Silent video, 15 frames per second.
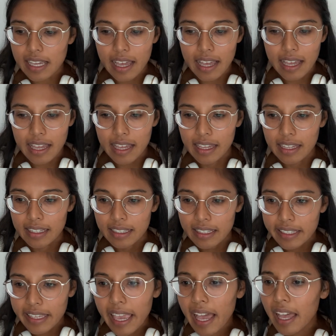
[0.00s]
uh,
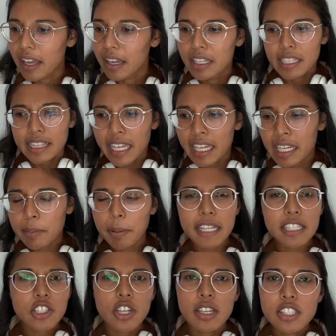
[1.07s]
yeah, landing
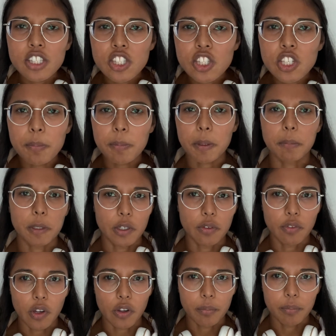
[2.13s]
page, super
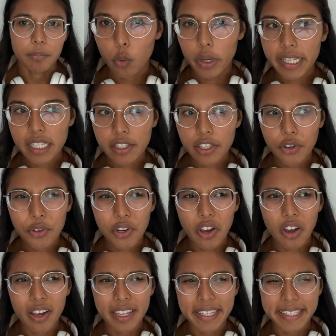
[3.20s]
beautiful. Quick note
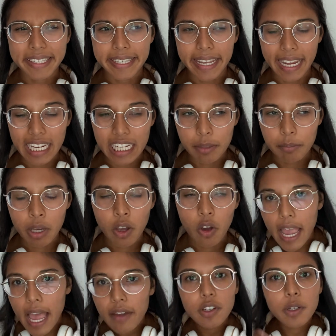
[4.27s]
on name,
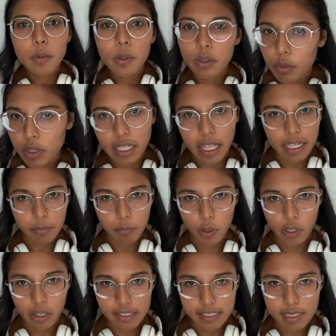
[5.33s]
everyone would like
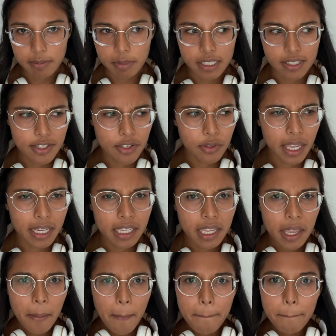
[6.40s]
more customers. So like
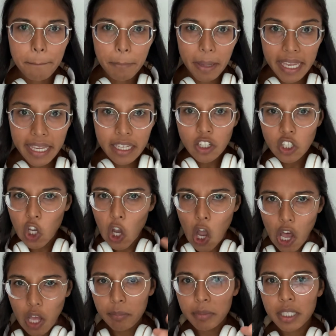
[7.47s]
Big
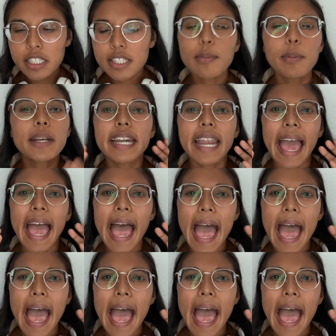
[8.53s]
Commerce, what an